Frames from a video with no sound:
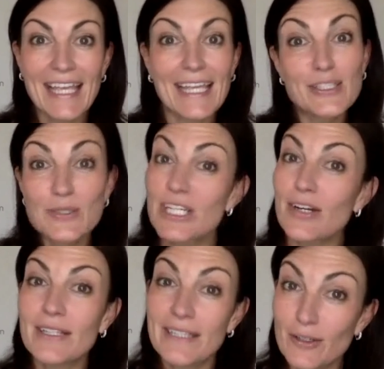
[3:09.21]
can you share
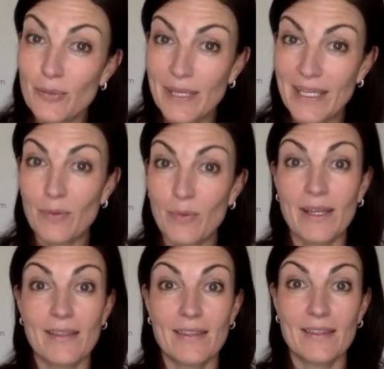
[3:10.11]
a little bit
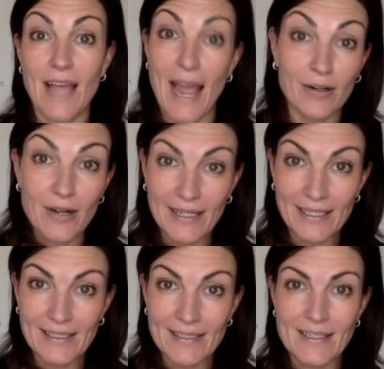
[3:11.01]
with our
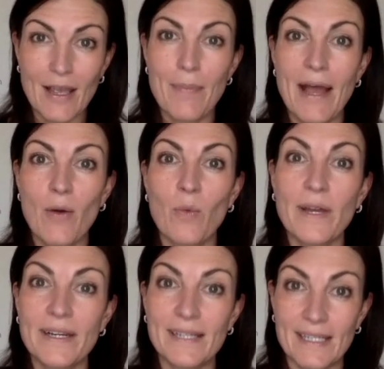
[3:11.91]
audience about
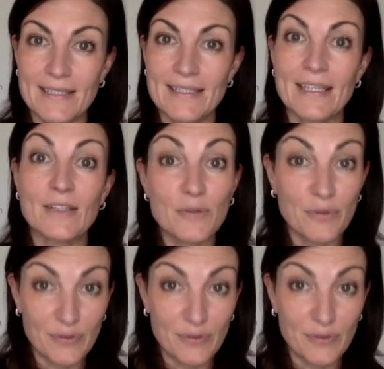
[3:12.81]
what it is that you